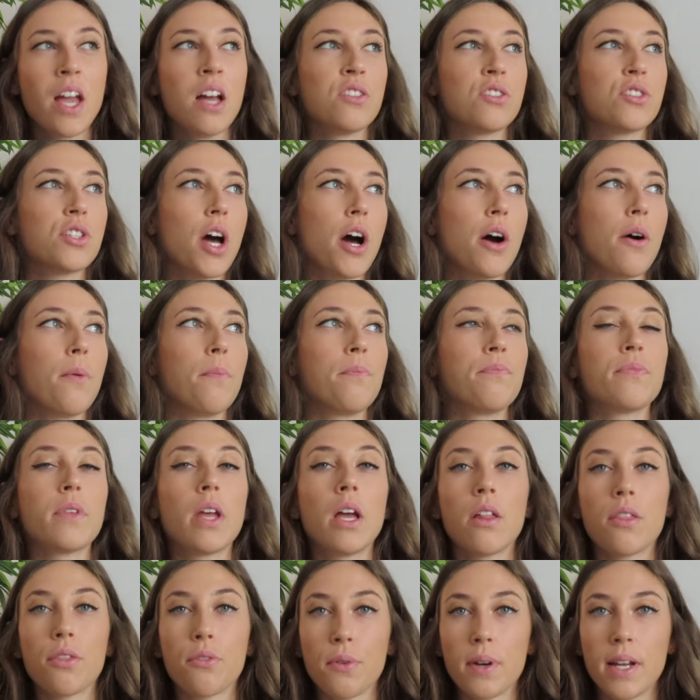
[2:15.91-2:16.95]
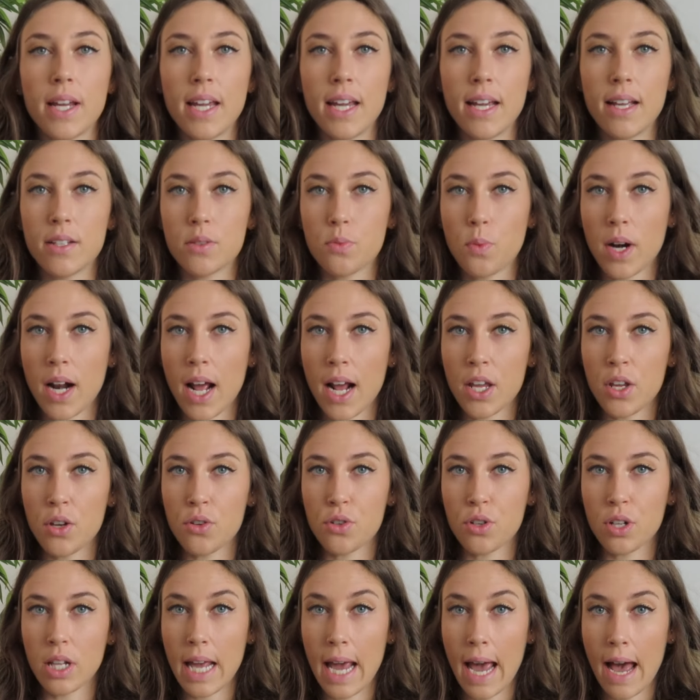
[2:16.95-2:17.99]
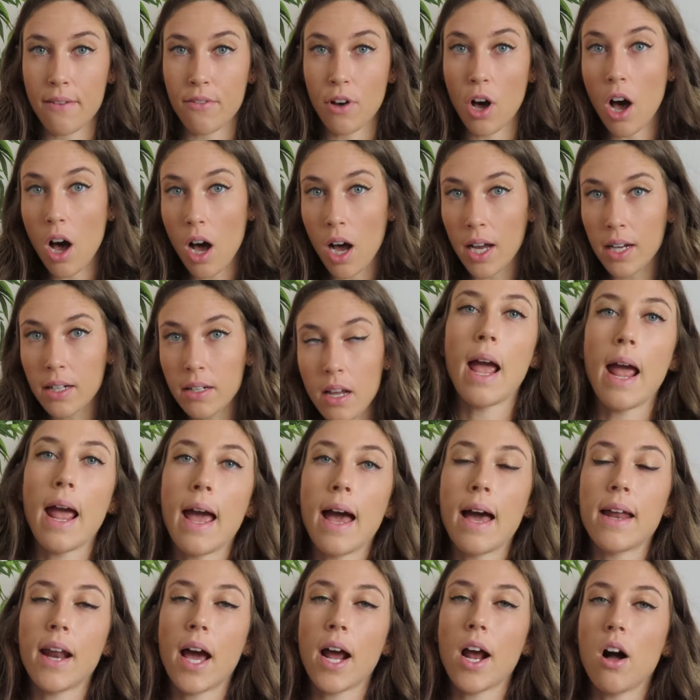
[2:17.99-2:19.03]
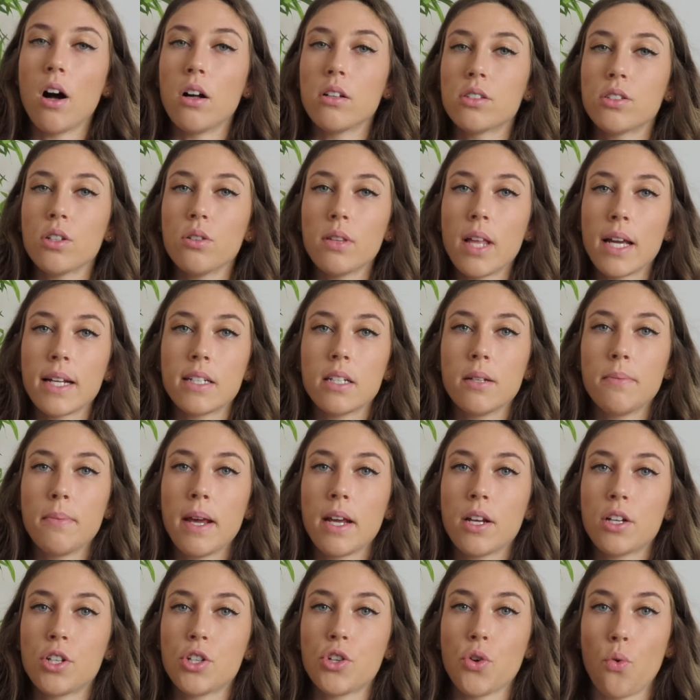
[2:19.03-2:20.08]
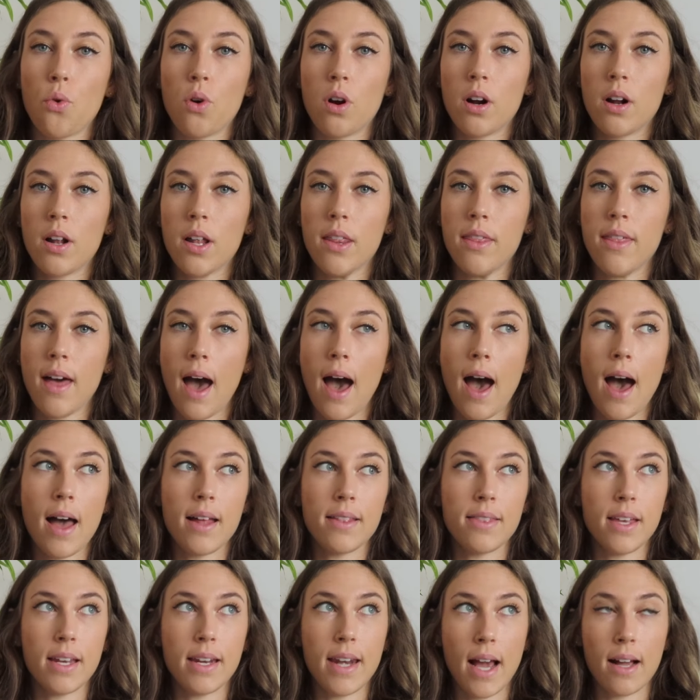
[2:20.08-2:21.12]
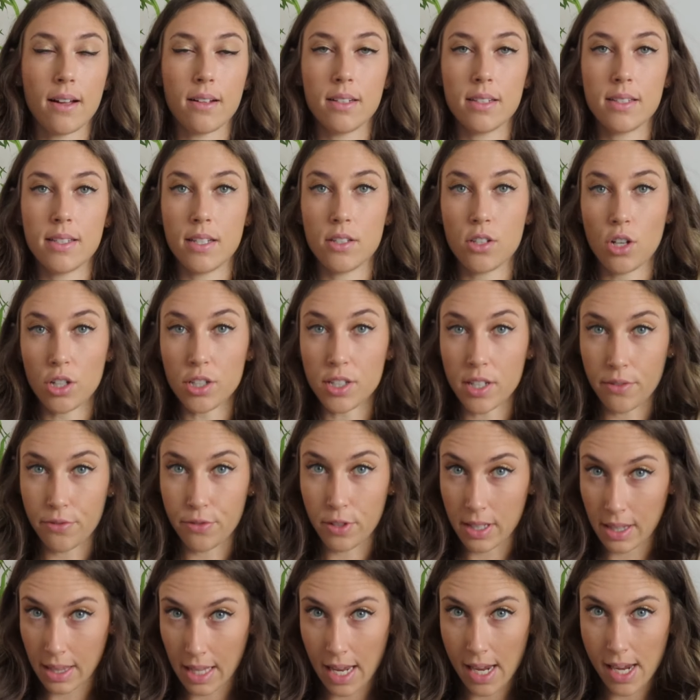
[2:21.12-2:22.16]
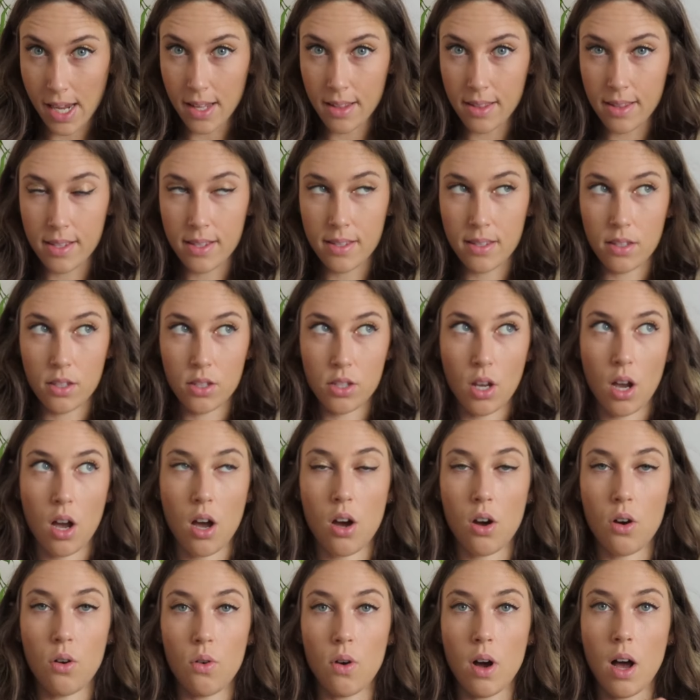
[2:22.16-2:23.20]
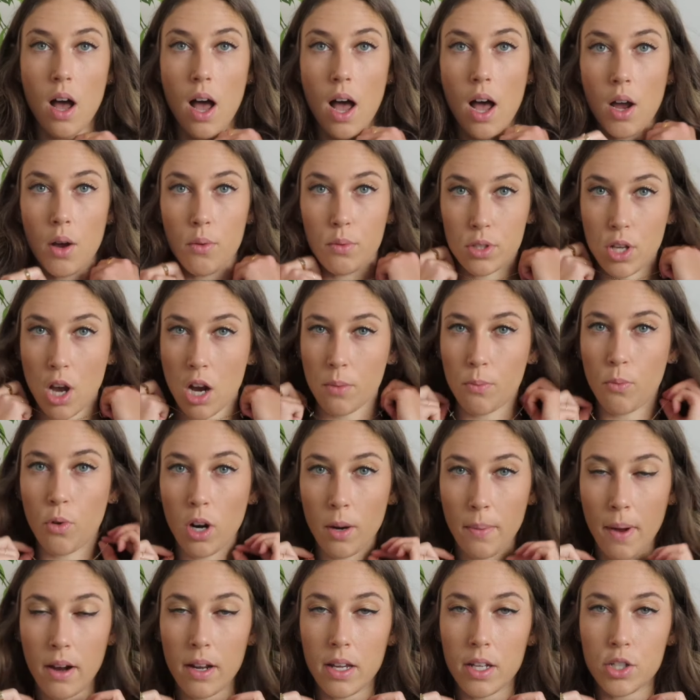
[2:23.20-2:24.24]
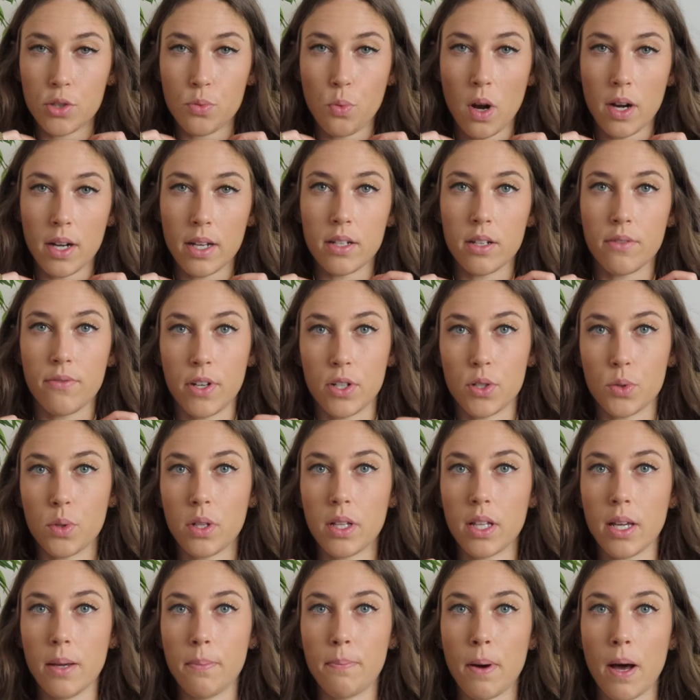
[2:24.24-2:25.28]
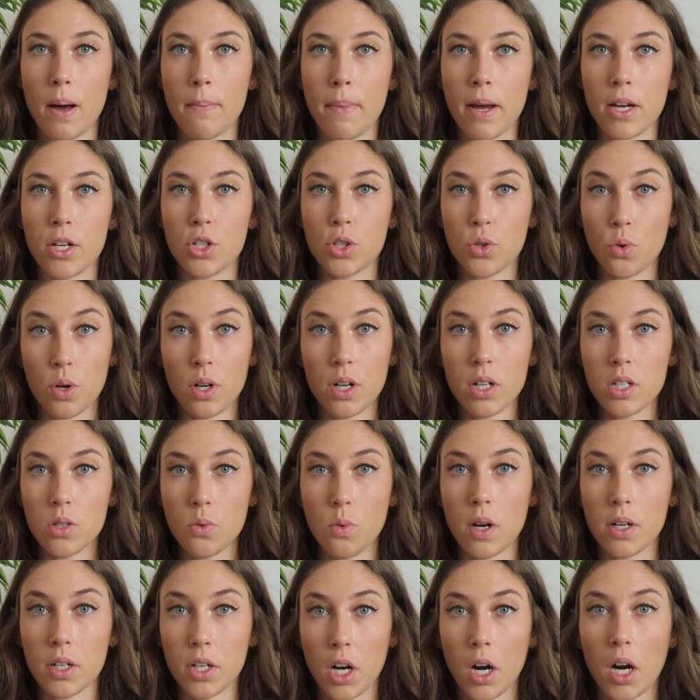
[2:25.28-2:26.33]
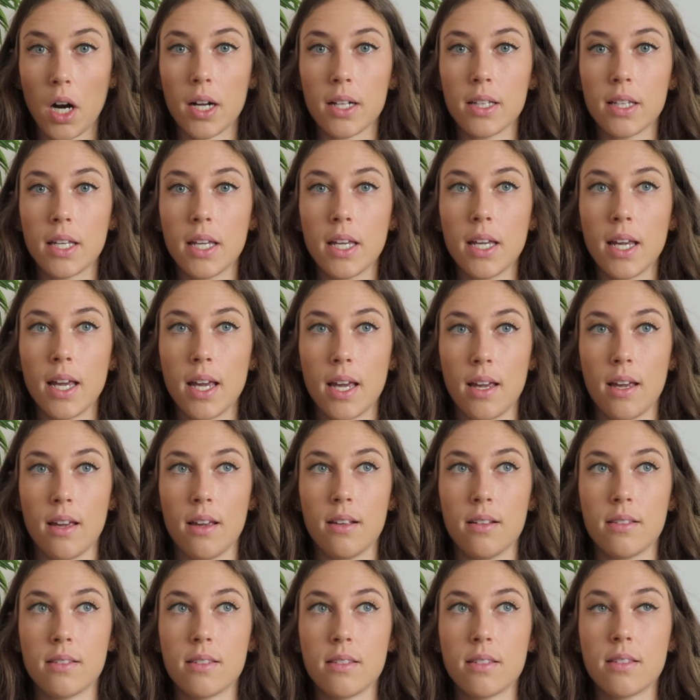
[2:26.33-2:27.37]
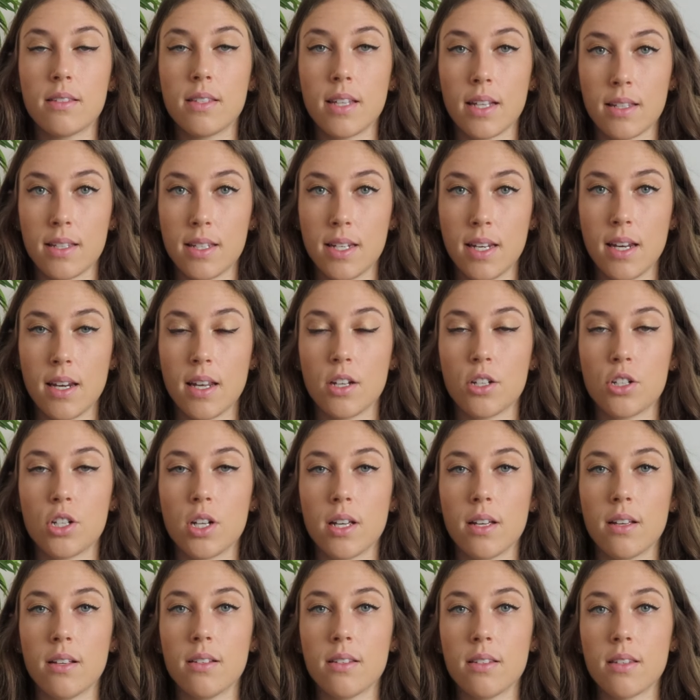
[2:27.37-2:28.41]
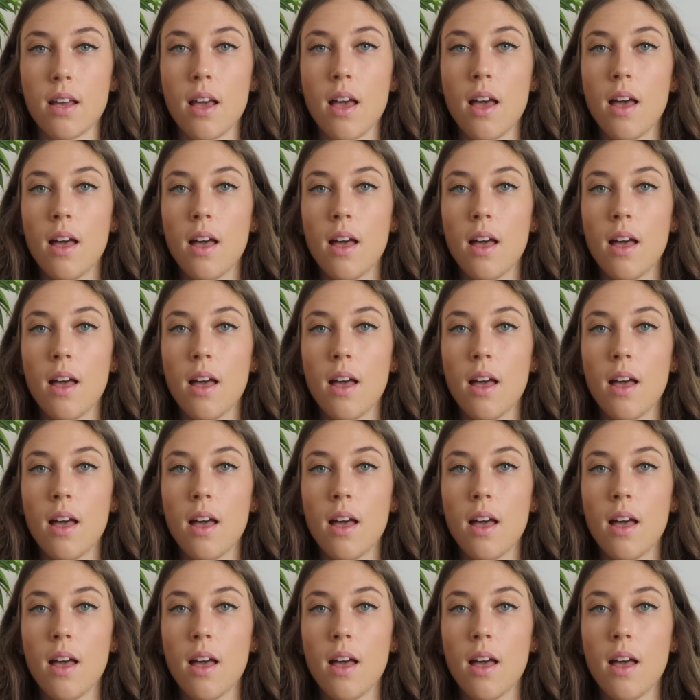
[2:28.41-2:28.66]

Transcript: So 3 is what I usually have on, and I also like to make sure that the necklaces are different lengths. So I will talk more about each one individually, but my shortest one currently is 16 inches.